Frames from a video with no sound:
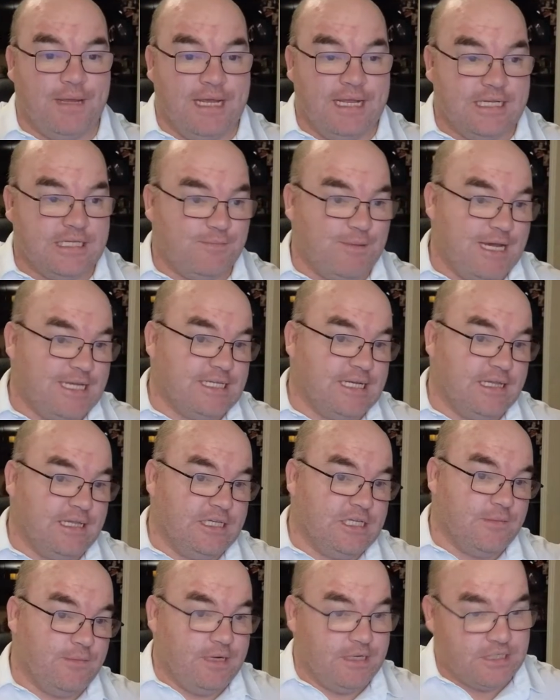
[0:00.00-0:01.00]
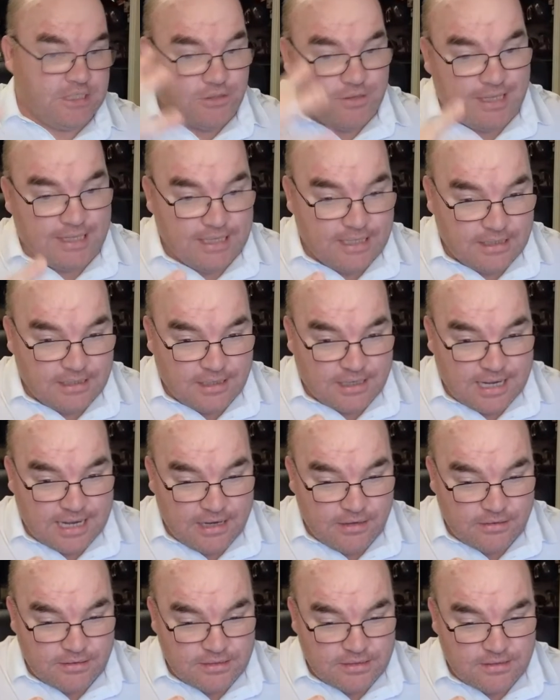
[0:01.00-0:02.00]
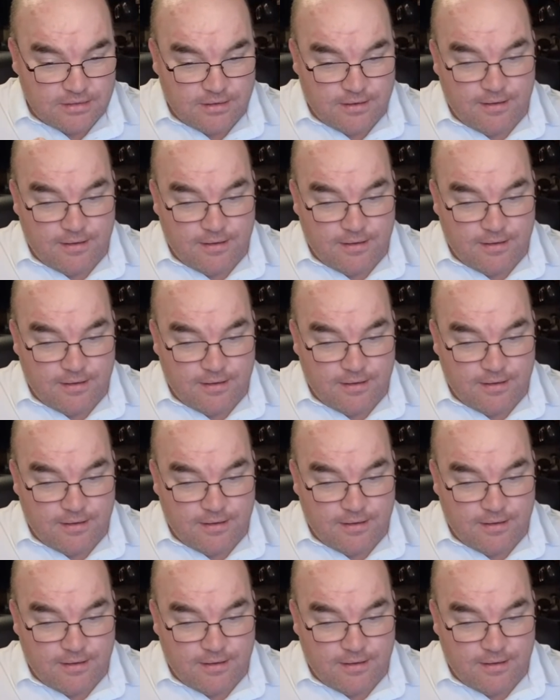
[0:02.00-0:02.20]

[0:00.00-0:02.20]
it's basically to my Australian account.